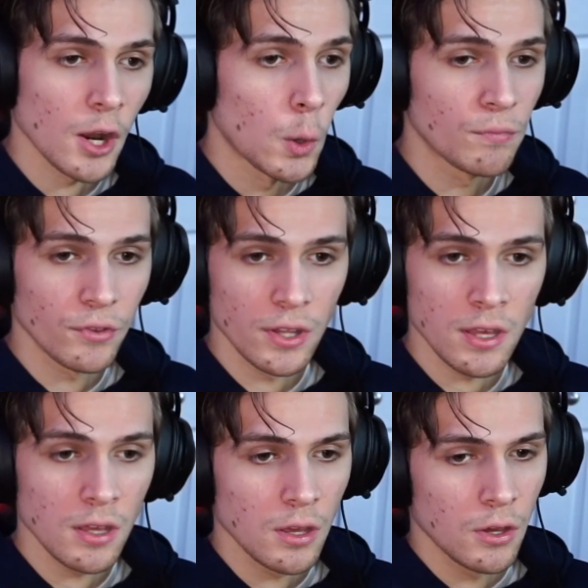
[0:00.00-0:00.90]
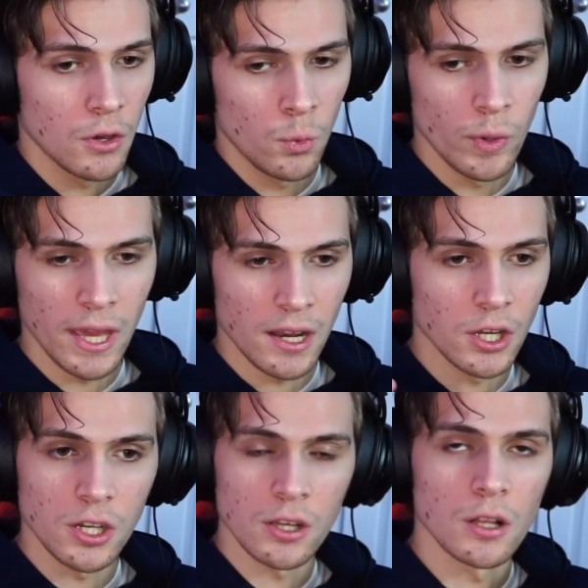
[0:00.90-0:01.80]
And hopefully we get a
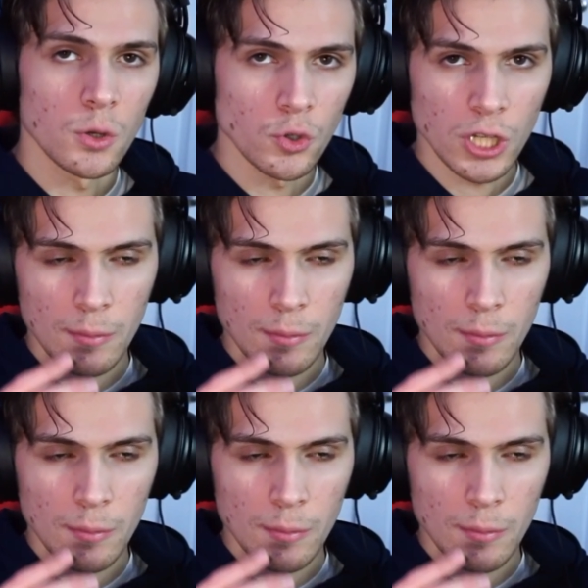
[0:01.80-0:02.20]
good conclusion.